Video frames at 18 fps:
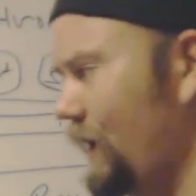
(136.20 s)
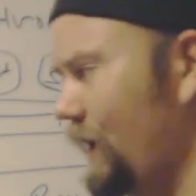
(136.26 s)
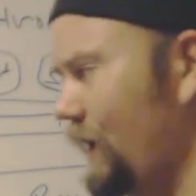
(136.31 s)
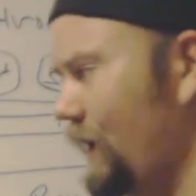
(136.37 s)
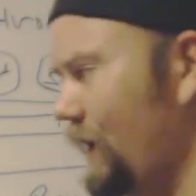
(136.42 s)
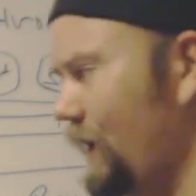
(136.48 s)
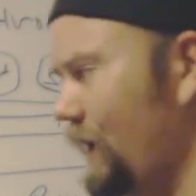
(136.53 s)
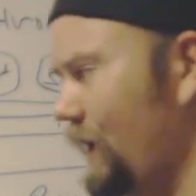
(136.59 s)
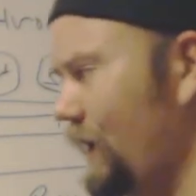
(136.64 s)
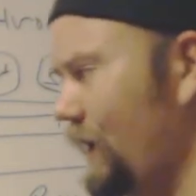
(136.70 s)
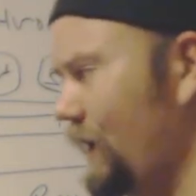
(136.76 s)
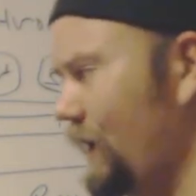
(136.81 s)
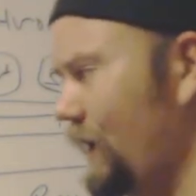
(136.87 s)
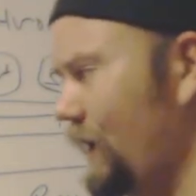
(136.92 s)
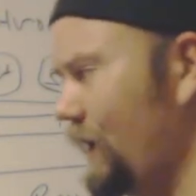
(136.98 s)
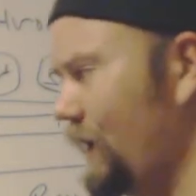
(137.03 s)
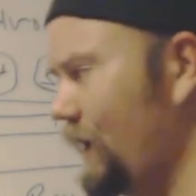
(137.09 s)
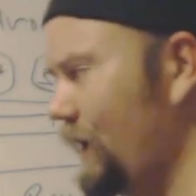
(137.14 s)
but at the end of the day,
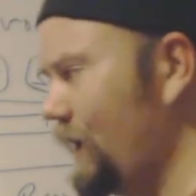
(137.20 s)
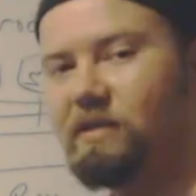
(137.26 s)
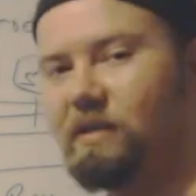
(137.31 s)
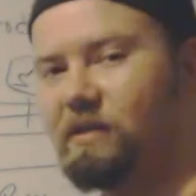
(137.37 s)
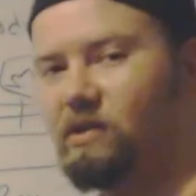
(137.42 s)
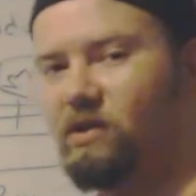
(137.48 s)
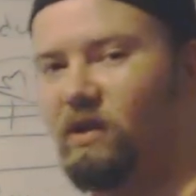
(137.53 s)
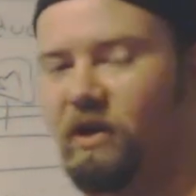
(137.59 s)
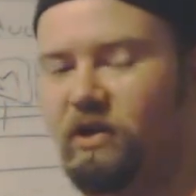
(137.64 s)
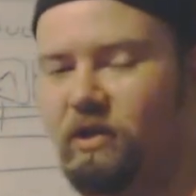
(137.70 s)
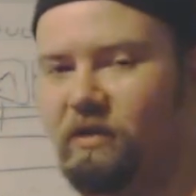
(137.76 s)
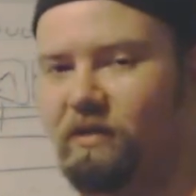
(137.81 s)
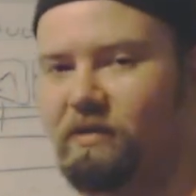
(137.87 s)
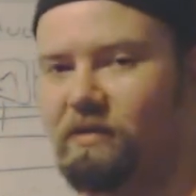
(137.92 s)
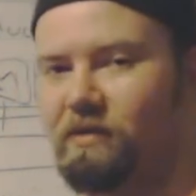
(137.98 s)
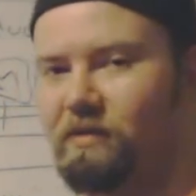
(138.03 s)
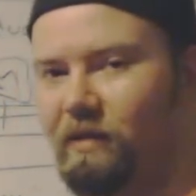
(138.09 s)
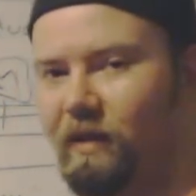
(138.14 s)
it's all just
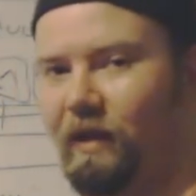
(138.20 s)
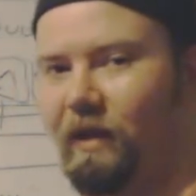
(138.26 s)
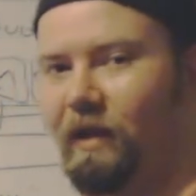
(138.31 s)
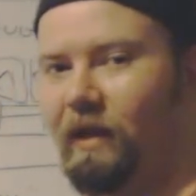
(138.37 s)
instructions.